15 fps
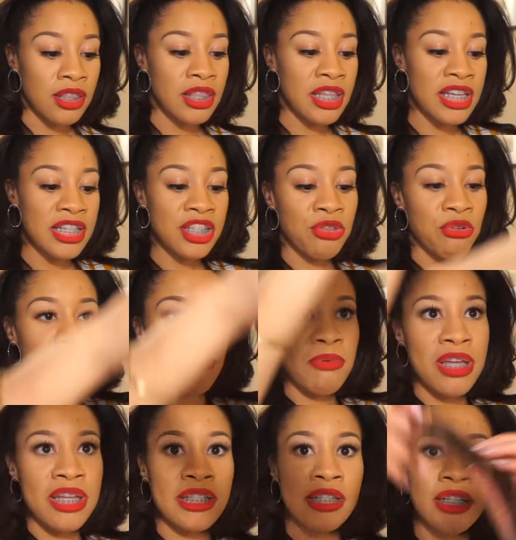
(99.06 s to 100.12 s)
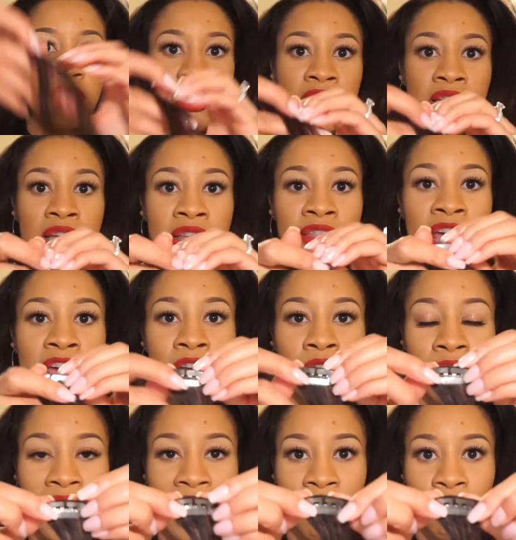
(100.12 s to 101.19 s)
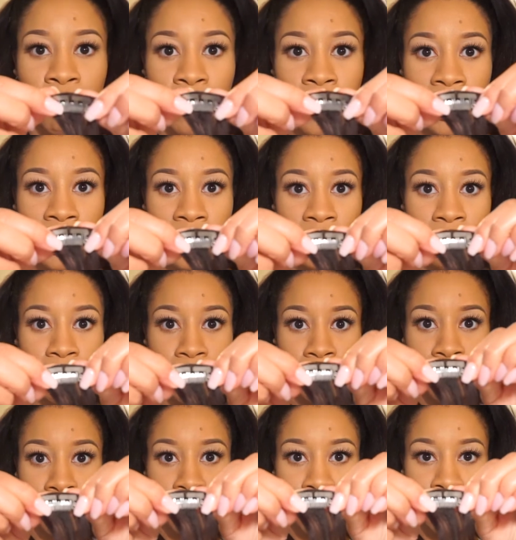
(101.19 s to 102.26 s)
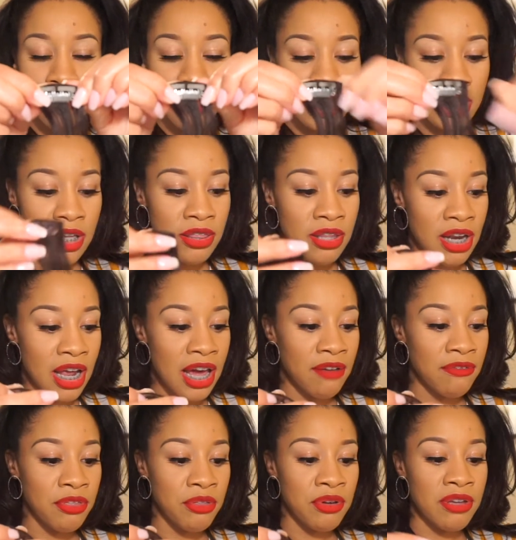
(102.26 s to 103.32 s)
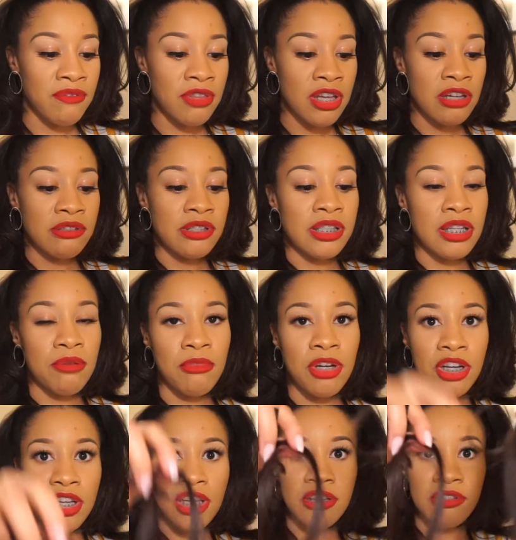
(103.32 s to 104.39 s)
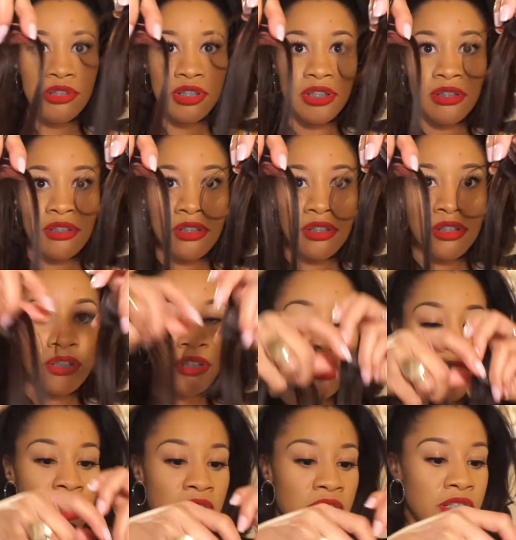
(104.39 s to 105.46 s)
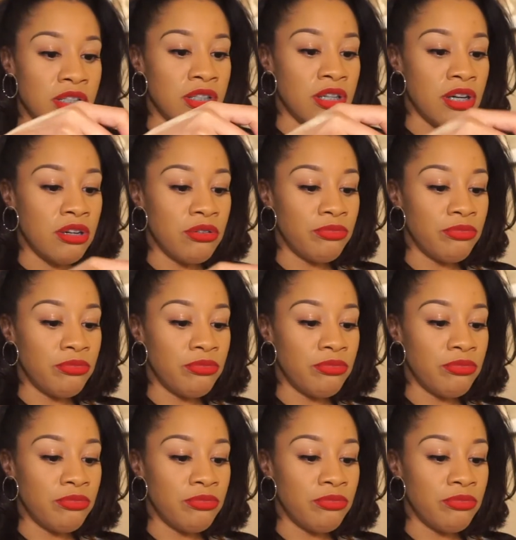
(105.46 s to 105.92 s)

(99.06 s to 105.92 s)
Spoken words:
these 3 pieces, and they only have 1 clip. And then I have 3 of those that I'm going to use. So